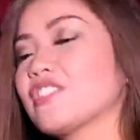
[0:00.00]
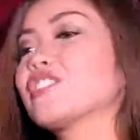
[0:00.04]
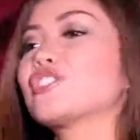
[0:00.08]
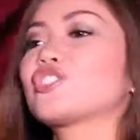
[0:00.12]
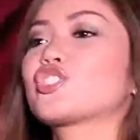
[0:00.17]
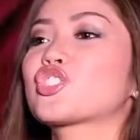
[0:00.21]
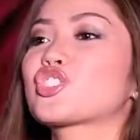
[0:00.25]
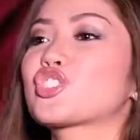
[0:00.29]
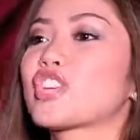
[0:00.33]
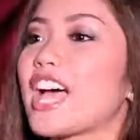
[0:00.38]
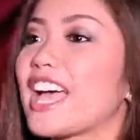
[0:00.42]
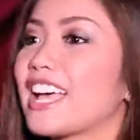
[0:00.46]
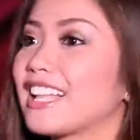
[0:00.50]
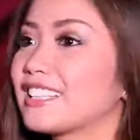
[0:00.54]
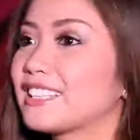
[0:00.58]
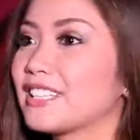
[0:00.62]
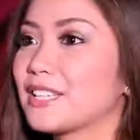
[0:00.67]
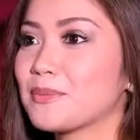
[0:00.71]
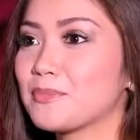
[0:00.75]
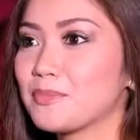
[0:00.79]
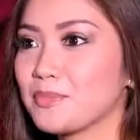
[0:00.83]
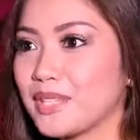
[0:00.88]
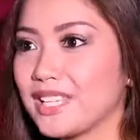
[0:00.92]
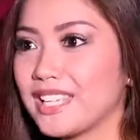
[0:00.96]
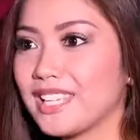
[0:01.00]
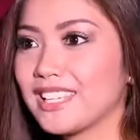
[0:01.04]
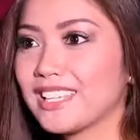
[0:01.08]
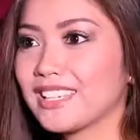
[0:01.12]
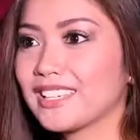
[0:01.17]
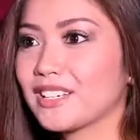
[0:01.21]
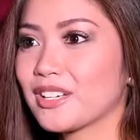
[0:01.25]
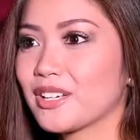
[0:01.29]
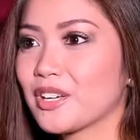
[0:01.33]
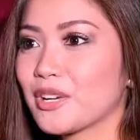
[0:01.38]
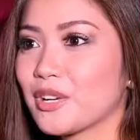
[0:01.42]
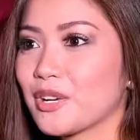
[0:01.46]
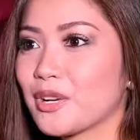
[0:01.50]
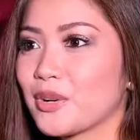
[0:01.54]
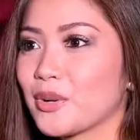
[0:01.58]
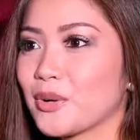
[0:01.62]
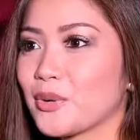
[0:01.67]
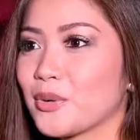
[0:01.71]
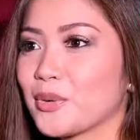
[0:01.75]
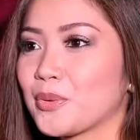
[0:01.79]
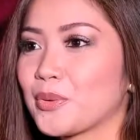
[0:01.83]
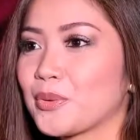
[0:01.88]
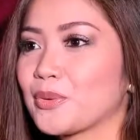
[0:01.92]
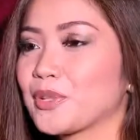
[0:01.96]
the child in me
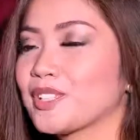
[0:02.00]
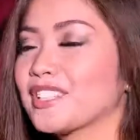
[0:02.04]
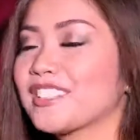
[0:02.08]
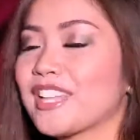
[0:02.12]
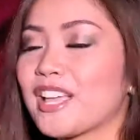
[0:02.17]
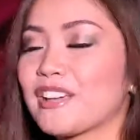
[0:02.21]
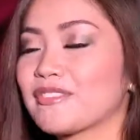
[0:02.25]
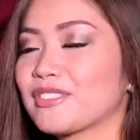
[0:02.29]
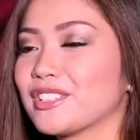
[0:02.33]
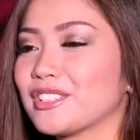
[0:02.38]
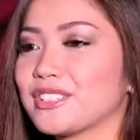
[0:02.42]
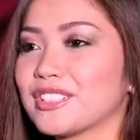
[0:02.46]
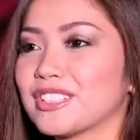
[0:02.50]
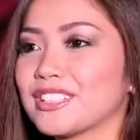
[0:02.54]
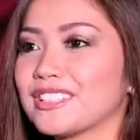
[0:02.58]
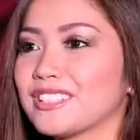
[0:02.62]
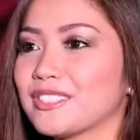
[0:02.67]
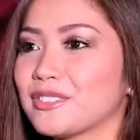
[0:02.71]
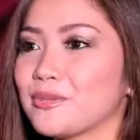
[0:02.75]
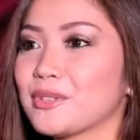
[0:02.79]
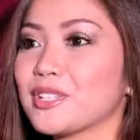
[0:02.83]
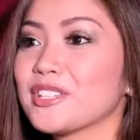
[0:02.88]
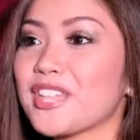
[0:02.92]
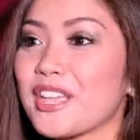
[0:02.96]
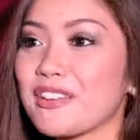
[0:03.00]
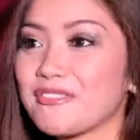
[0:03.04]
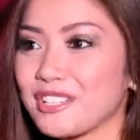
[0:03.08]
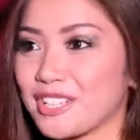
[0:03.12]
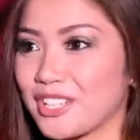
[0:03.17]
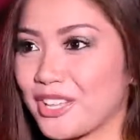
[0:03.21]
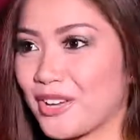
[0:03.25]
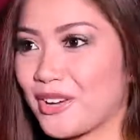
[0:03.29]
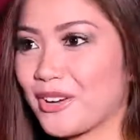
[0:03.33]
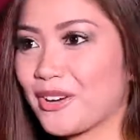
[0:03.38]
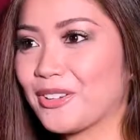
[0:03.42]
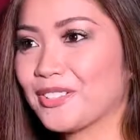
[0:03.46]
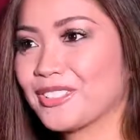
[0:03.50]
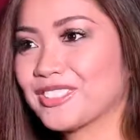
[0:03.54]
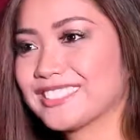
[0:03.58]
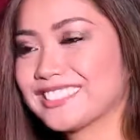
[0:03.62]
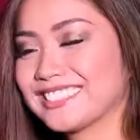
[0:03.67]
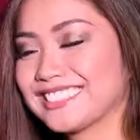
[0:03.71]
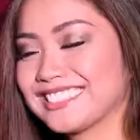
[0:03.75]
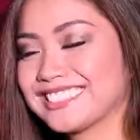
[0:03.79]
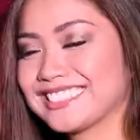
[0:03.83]
will never go.